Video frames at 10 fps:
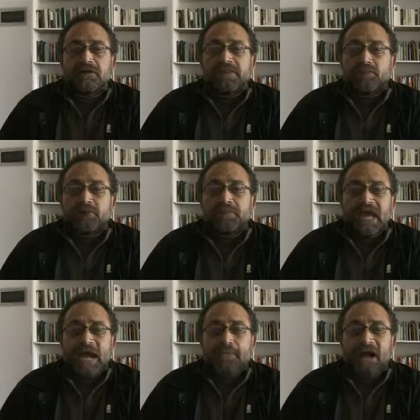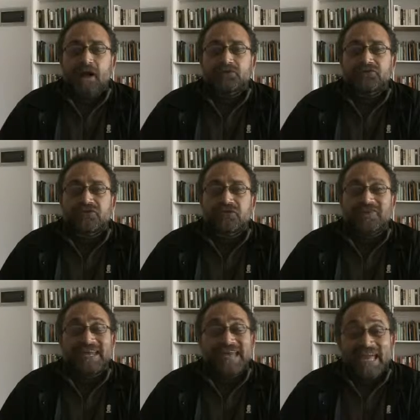they would be about
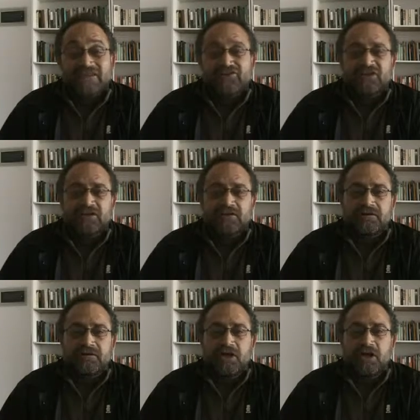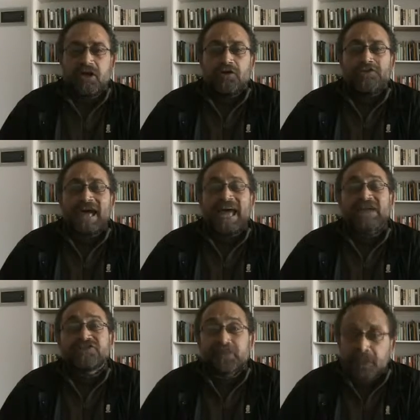the nature of a
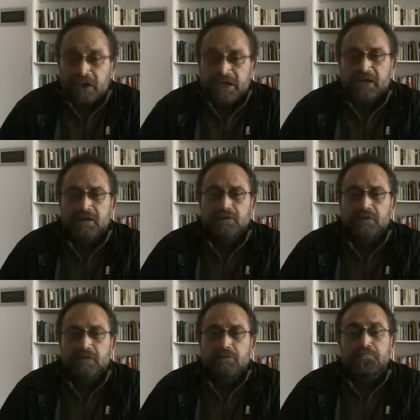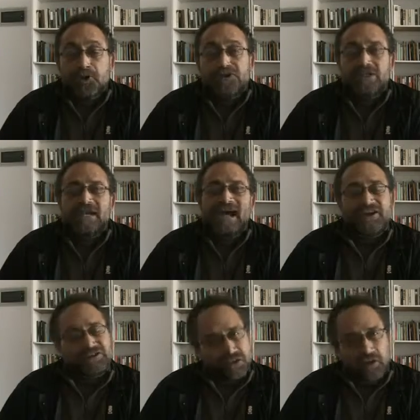hegemonic modern
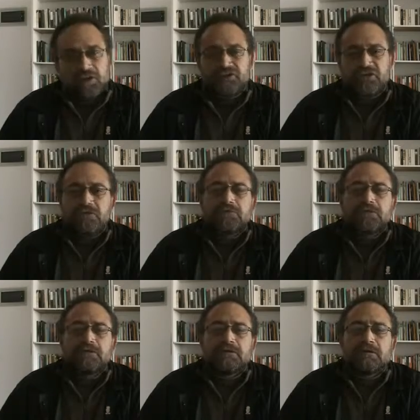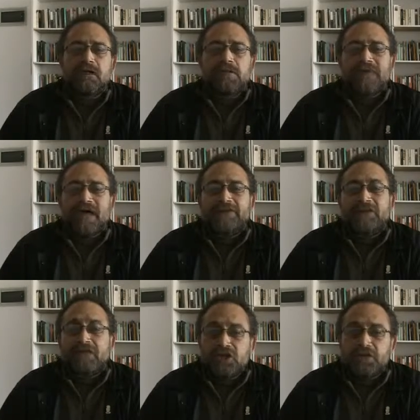ideology that
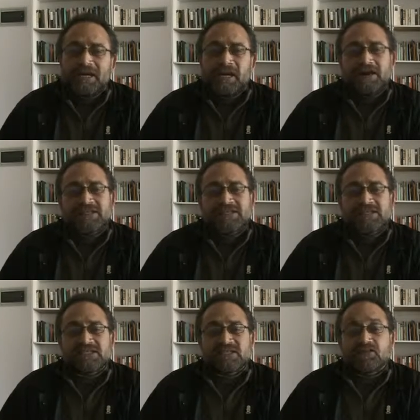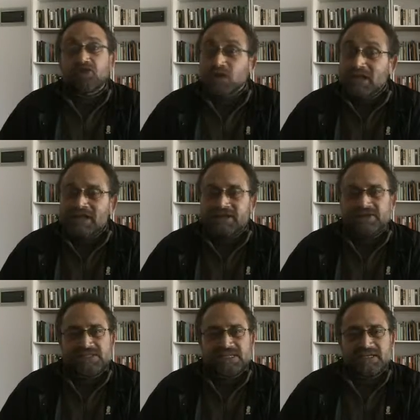dehumanizes
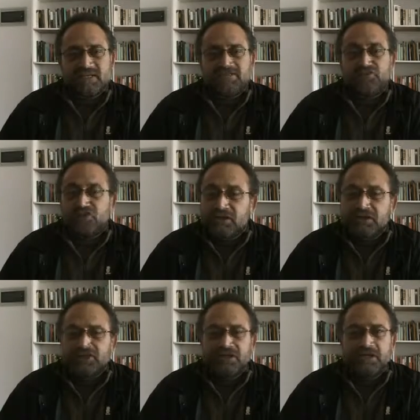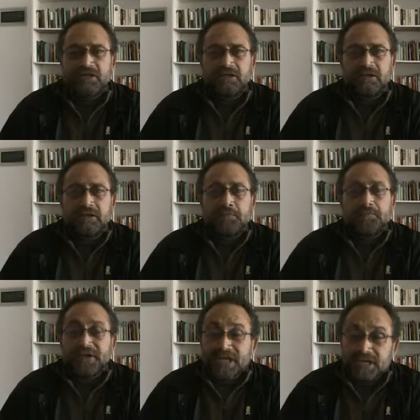toddlers, children,
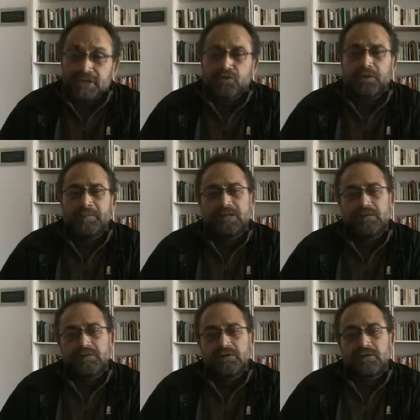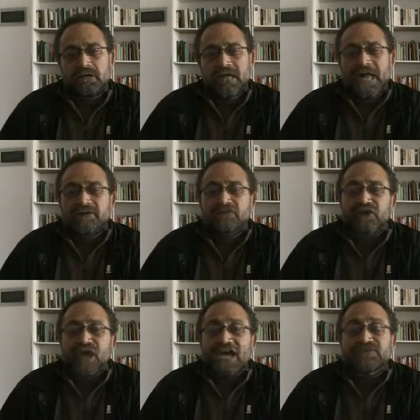pregnant women, and
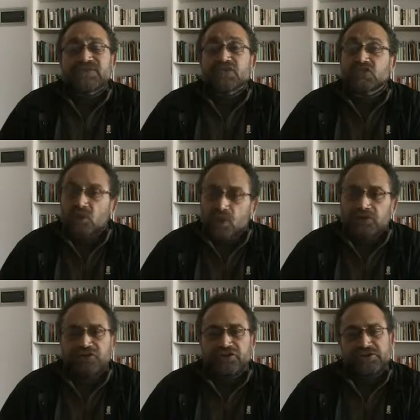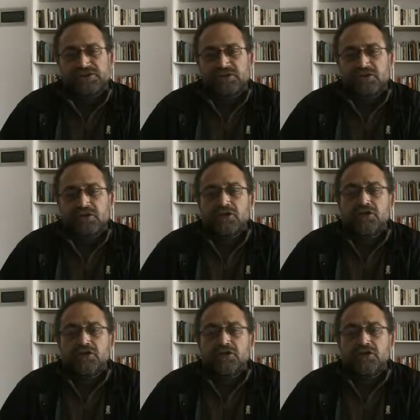drives soldiers